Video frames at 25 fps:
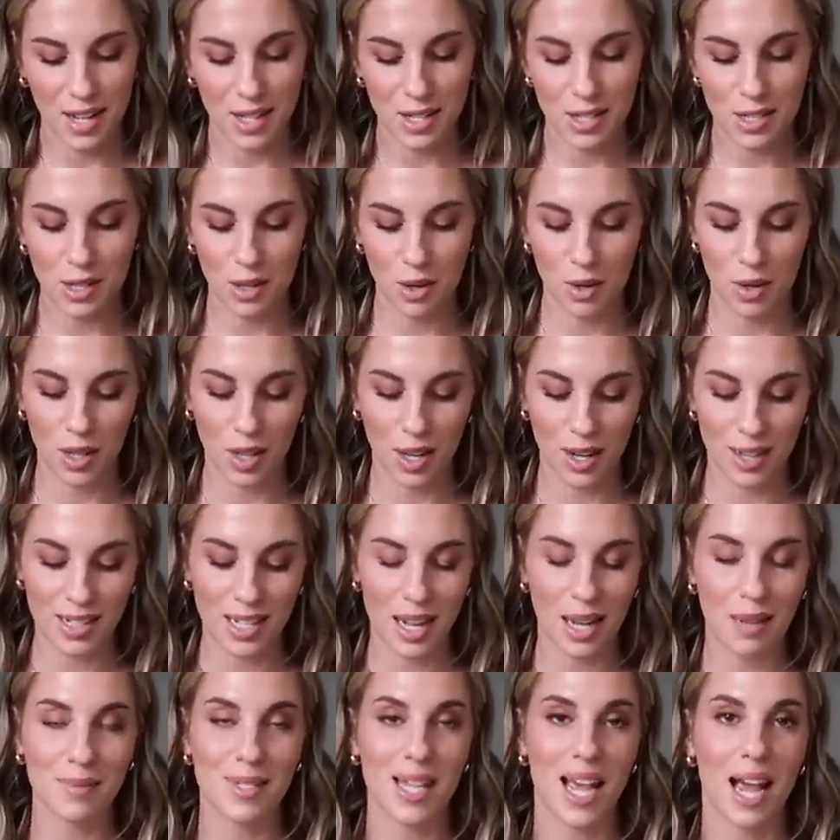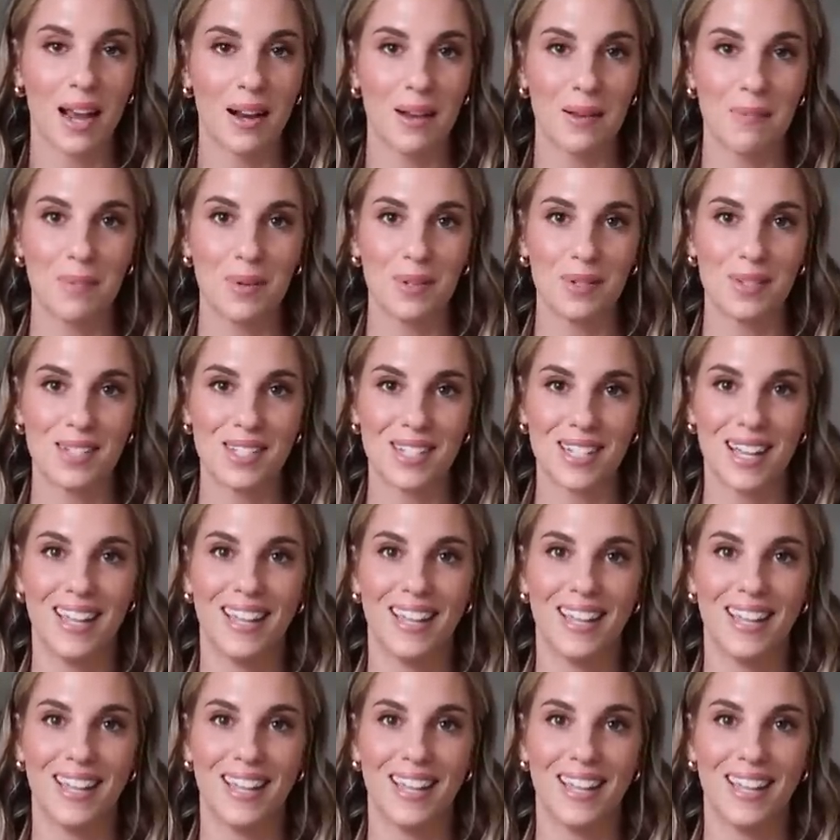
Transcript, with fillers: So a lot of times higher boots